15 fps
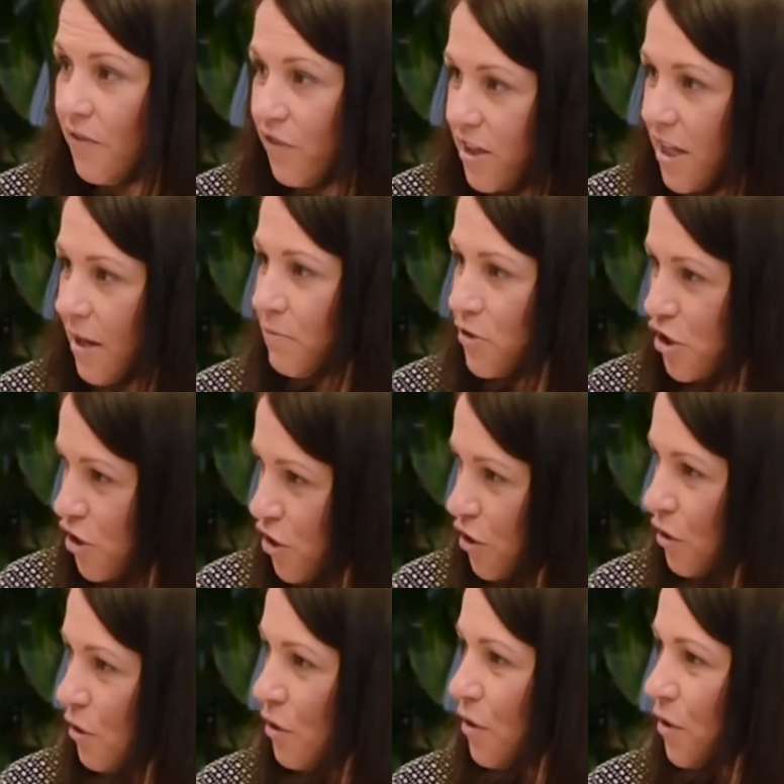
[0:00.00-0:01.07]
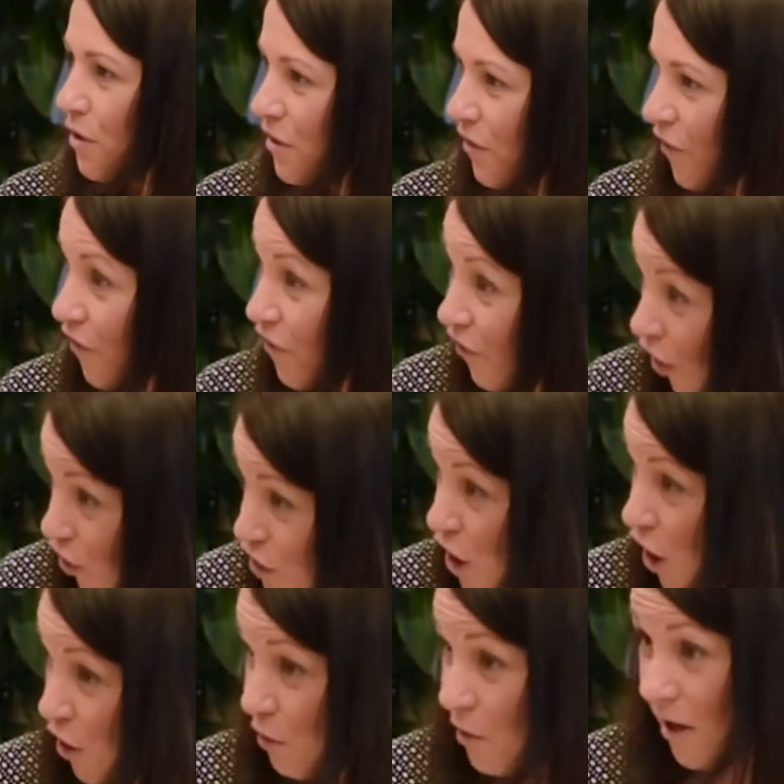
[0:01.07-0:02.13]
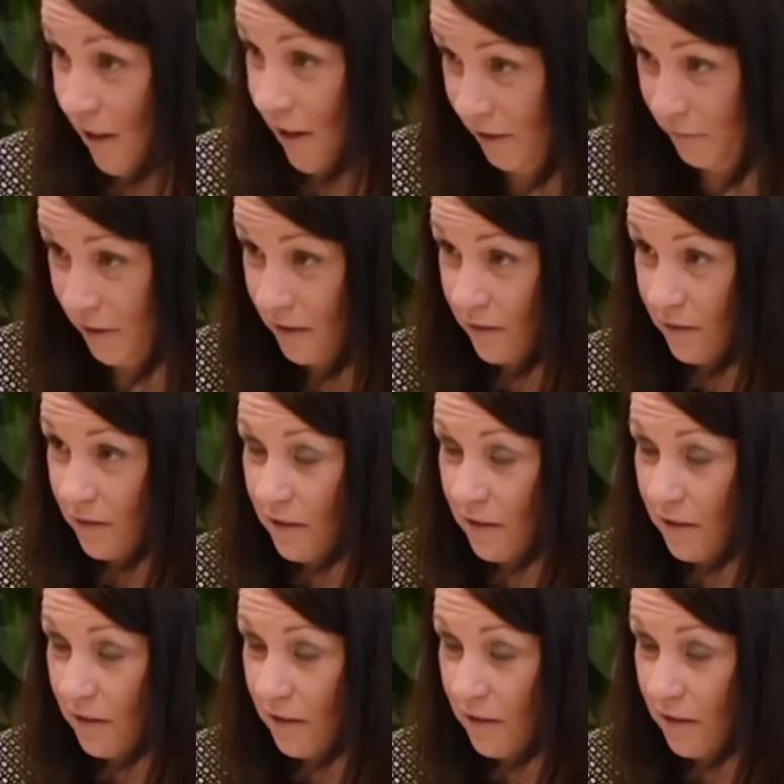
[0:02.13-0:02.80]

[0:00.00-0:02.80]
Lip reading: for them to do the photo element